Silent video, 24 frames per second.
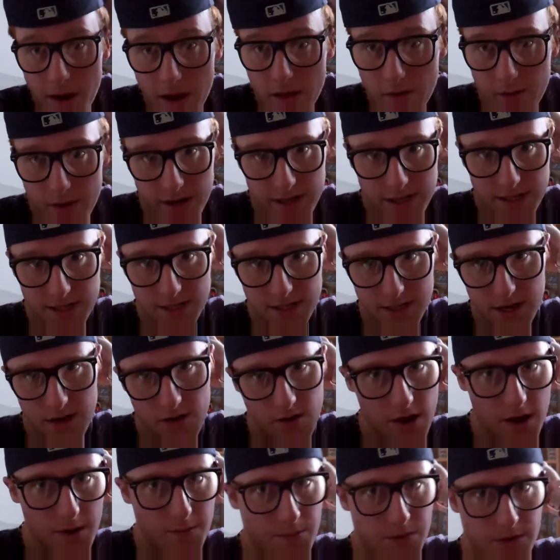by the way
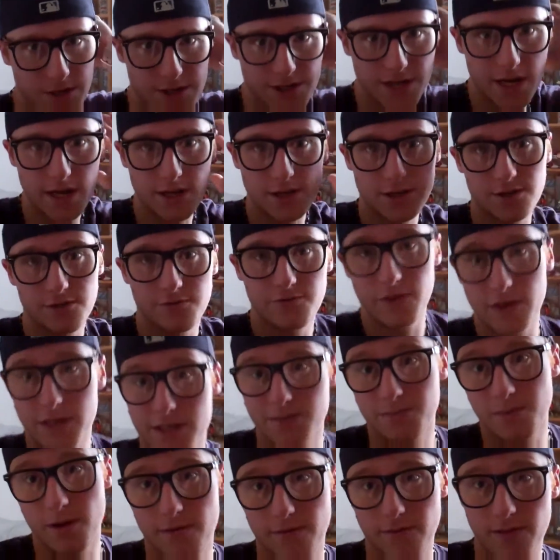Cisco, I appreciate you
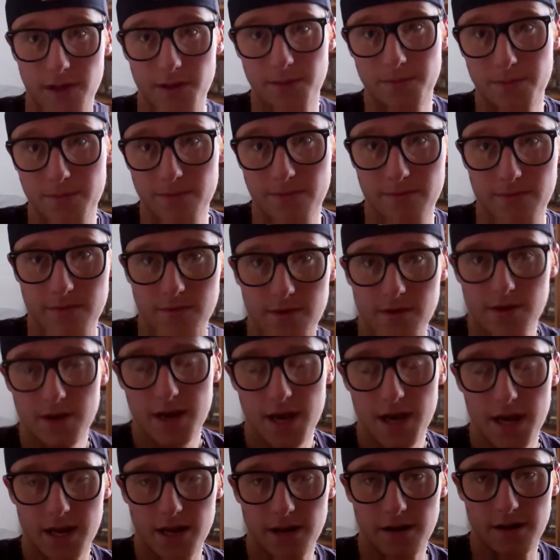fixing my flip,
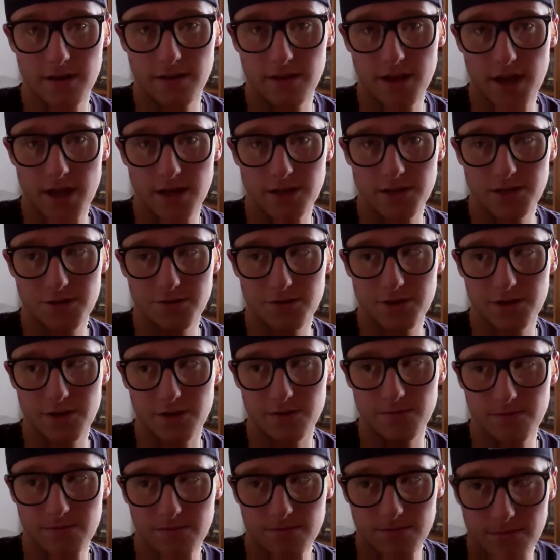and it thanks you
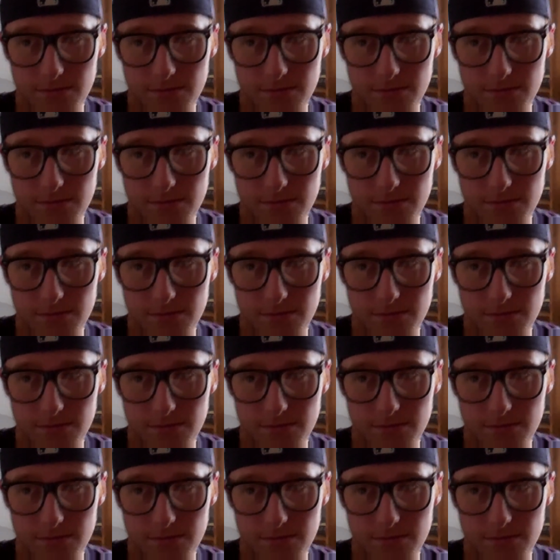too.